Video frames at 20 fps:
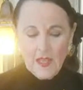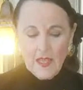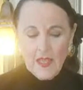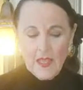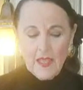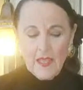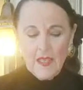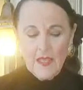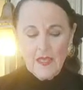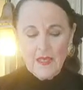
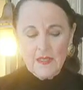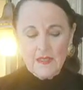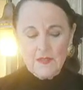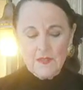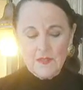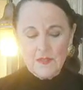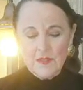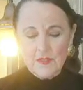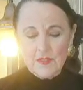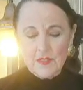
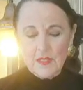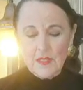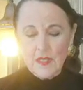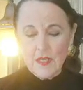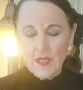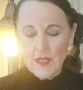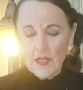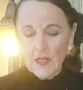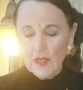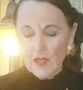And
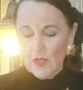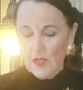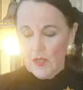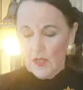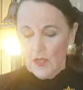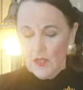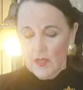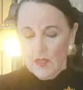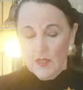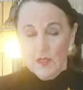
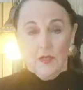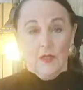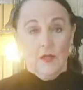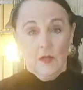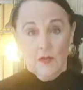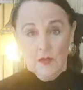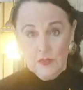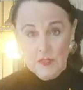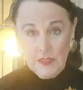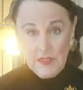
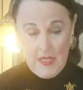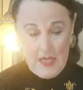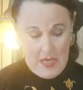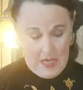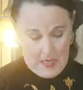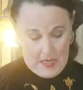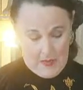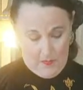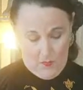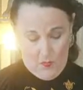today
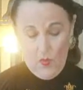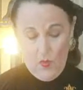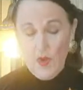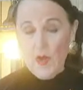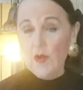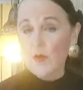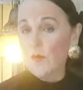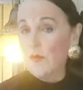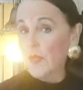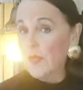I'm
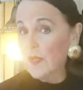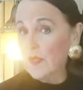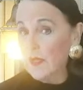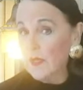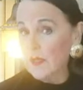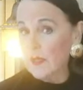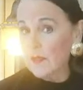wearing